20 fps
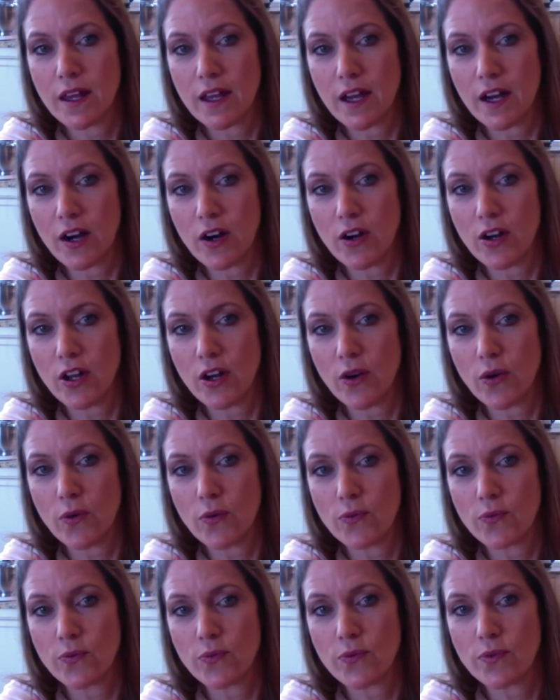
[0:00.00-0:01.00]
I don't know.
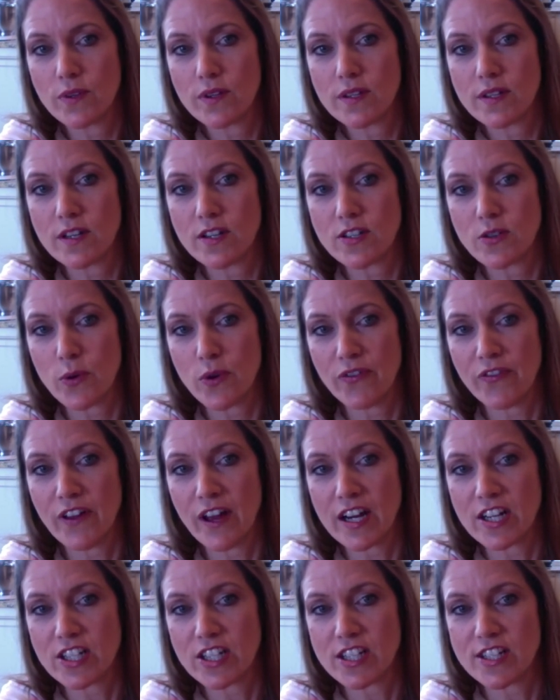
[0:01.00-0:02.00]
There's a
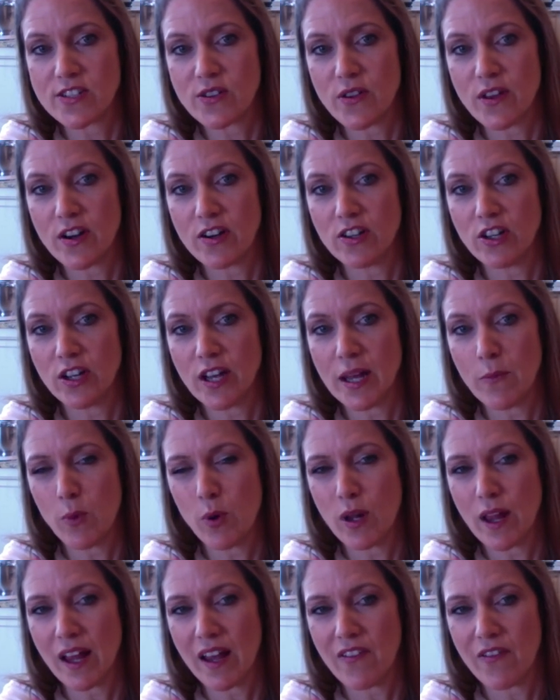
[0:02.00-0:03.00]
reflection, so they're looking
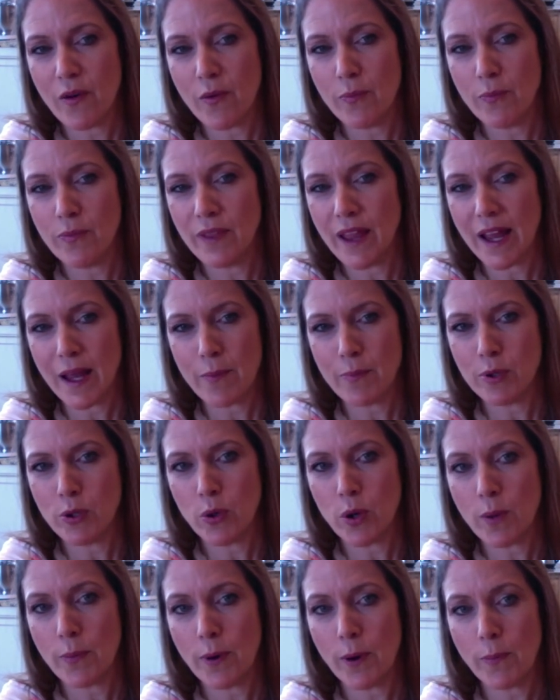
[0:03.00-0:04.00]
more like a like a blue
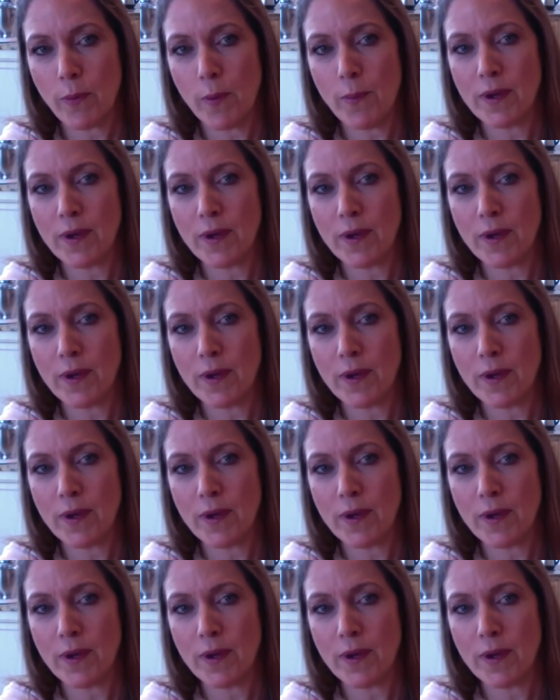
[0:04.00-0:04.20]
or a purple.